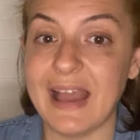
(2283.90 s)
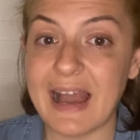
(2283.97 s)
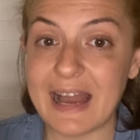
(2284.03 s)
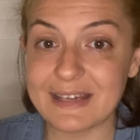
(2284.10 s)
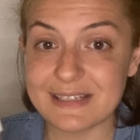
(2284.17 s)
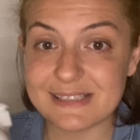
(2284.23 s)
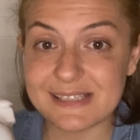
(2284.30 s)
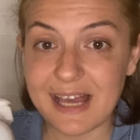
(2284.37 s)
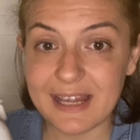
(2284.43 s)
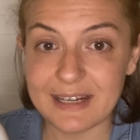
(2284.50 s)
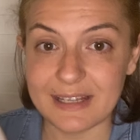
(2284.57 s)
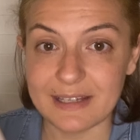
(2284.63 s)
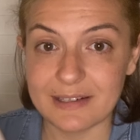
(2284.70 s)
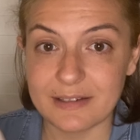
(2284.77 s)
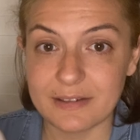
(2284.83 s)
I
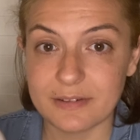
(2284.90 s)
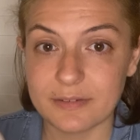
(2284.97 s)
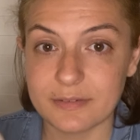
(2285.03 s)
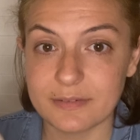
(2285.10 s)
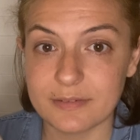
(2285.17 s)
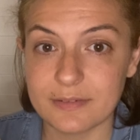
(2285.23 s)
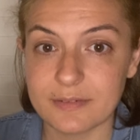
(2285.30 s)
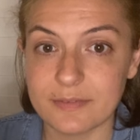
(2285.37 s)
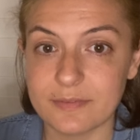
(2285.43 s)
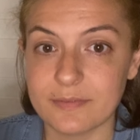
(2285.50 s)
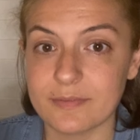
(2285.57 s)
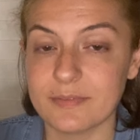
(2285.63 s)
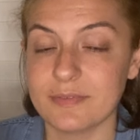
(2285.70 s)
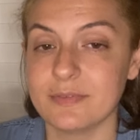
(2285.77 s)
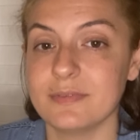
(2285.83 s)
decided,
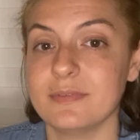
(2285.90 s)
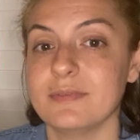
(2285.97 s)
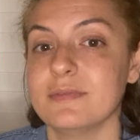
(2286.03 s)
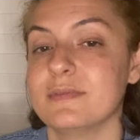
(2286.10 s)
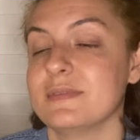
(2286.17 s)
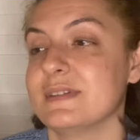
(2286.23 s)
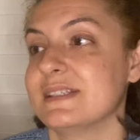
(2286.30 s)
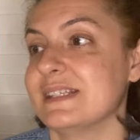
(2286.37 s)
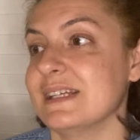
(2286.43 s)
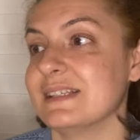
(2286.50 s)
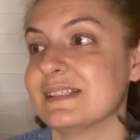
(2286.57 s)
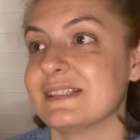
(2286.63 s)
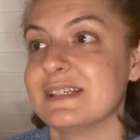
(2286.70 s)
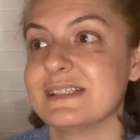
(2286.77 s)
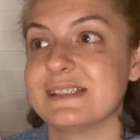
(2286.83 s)

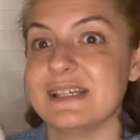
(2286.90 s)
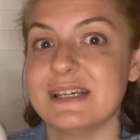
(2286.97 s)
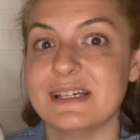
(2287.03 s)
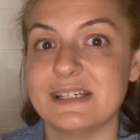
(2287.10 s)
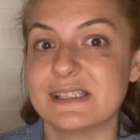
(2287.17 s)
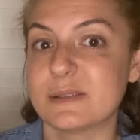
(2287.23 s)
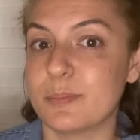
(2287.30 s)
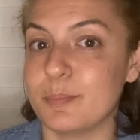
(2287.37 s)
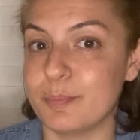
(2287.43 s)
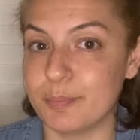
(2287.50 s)
since this is